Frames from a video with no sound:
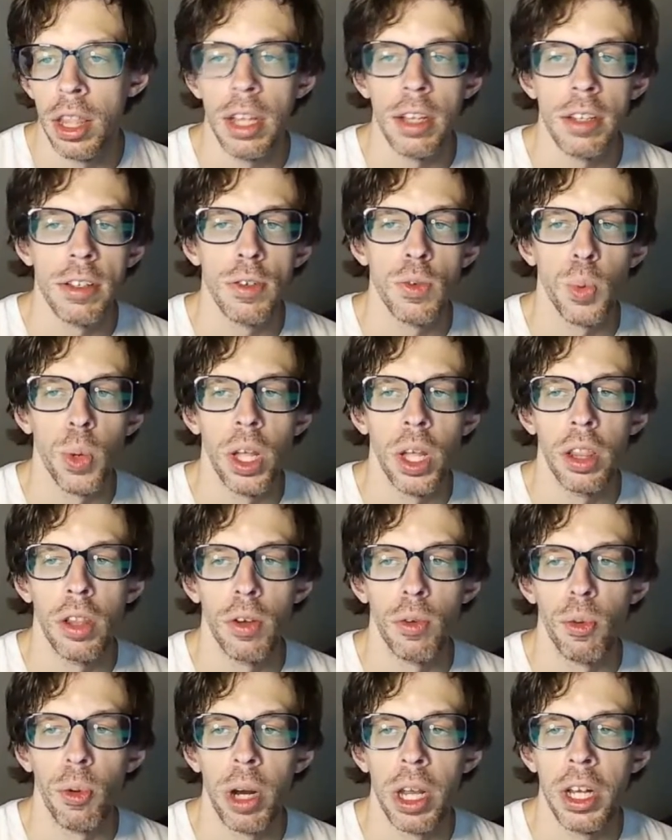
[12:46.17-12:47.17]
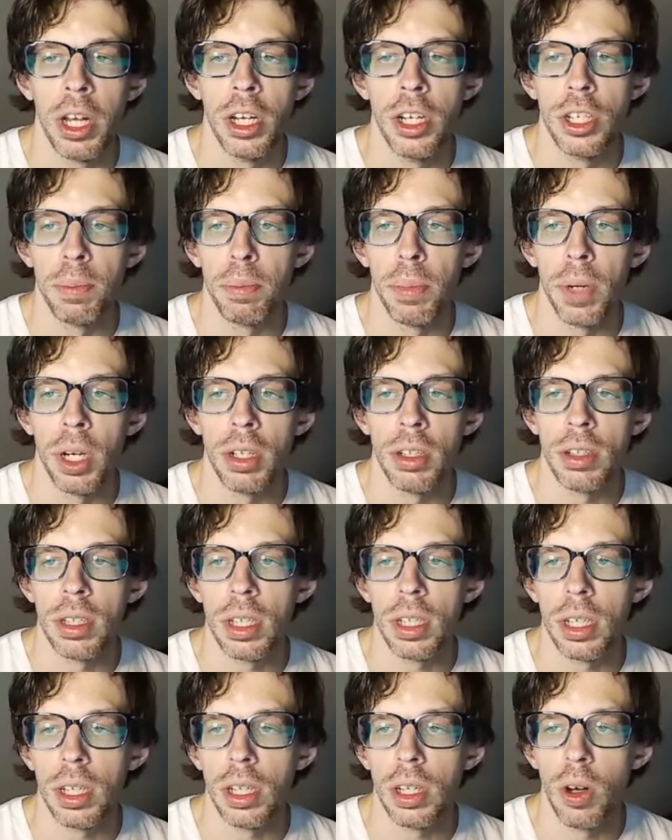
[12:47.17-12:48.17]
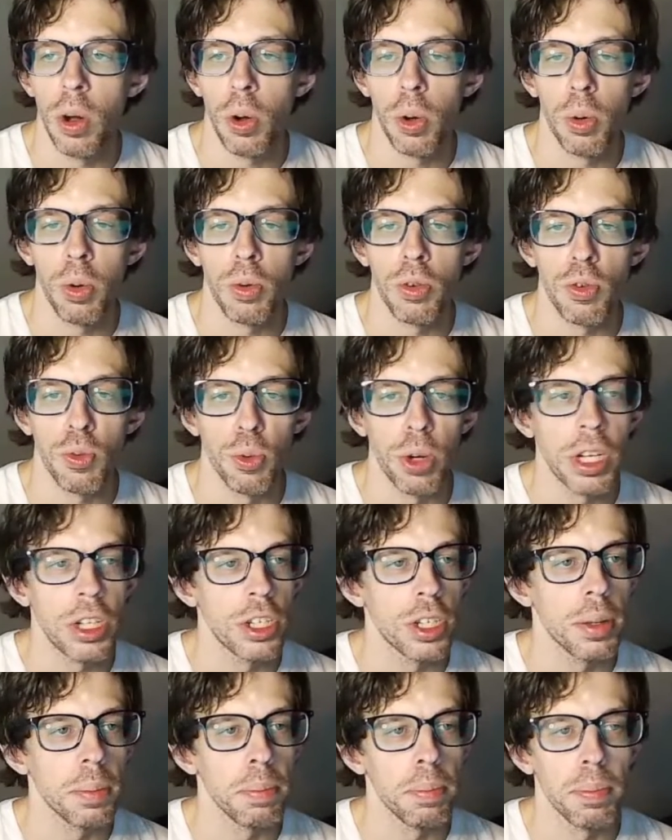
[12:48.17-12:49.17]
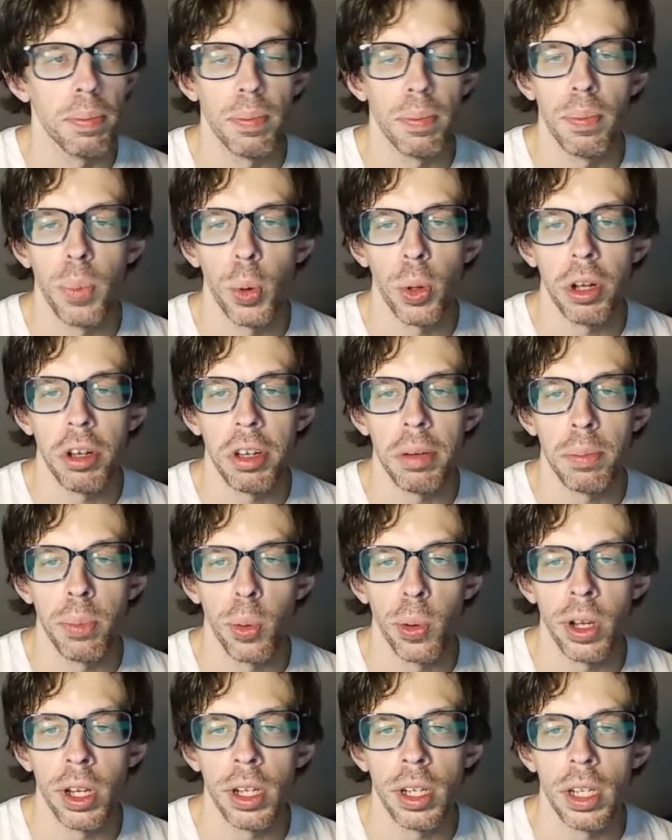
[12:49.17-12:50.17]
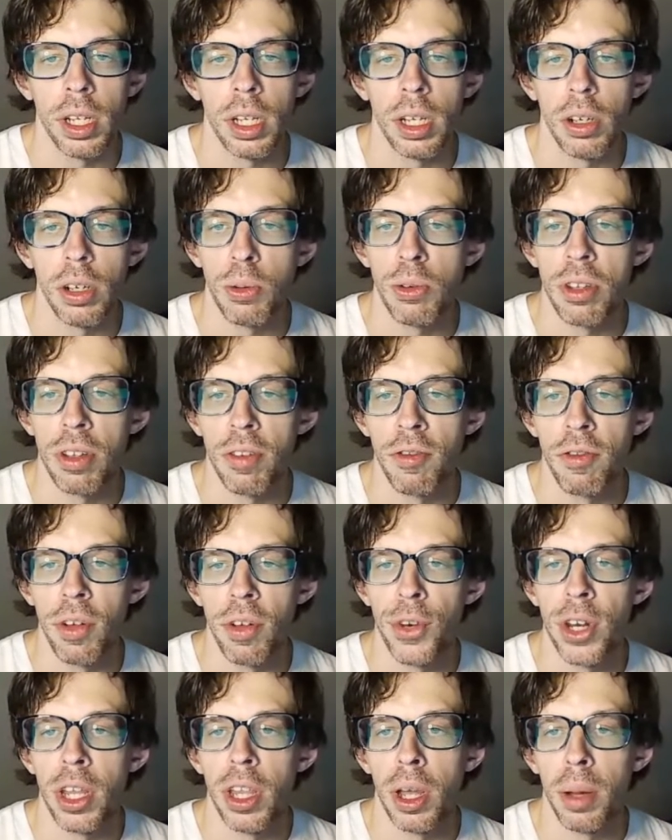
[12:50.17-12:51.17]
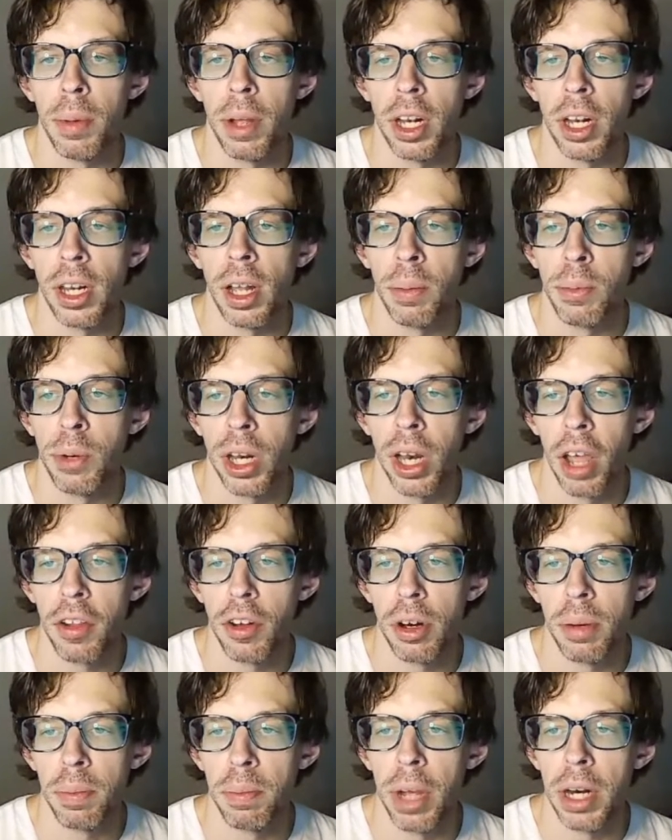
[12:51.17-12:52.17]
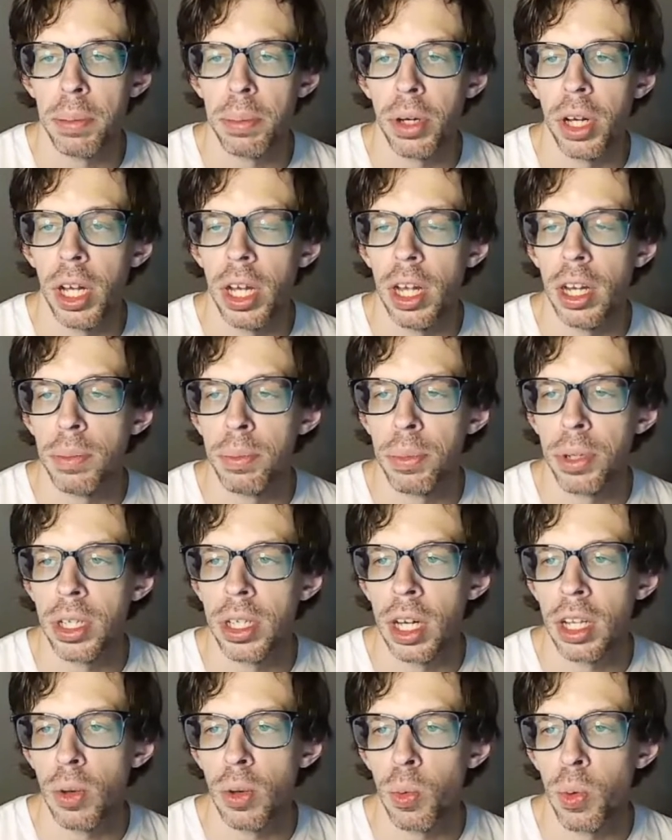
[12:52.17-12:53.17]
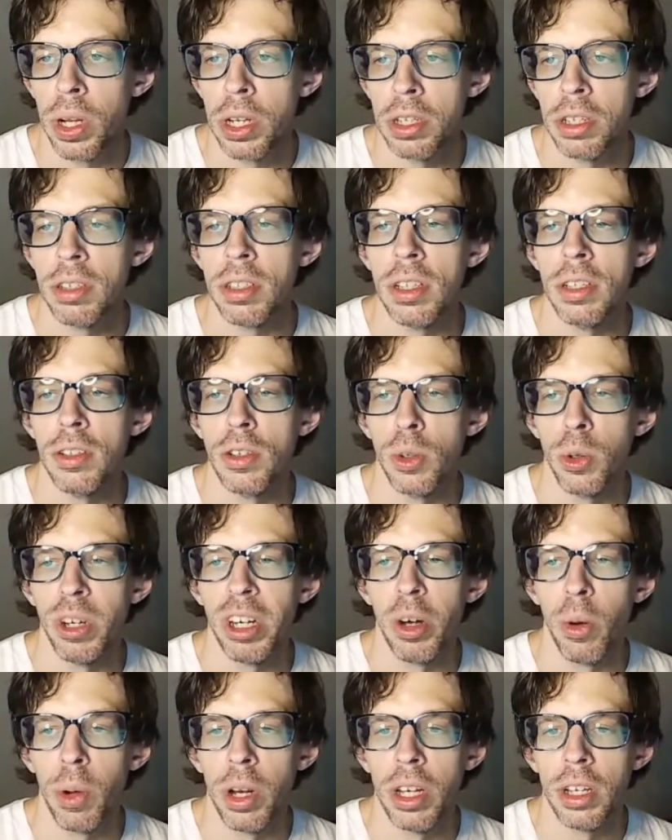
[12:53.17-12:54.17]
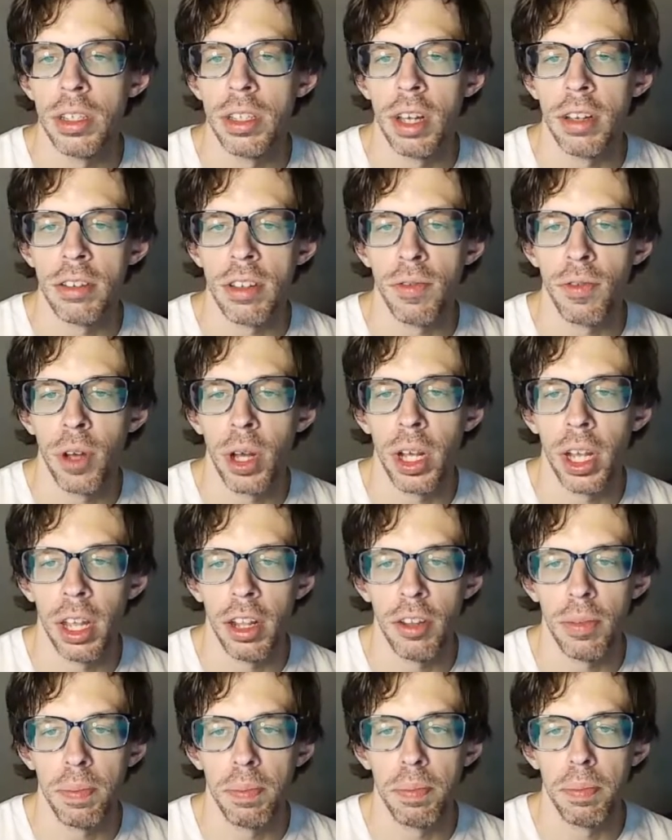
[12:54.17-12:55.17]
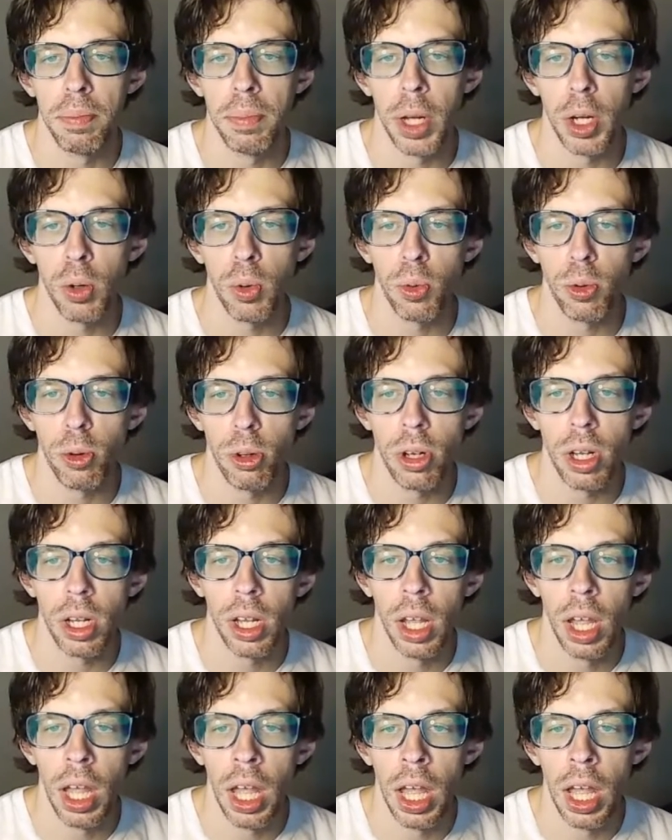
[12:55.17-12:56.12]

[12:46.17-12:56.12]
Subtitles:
This is when the rage amongst locals reached the boiling point. Close to 50 of them had come together and made a plan to protect the witnesses who were going to testify against McElroy.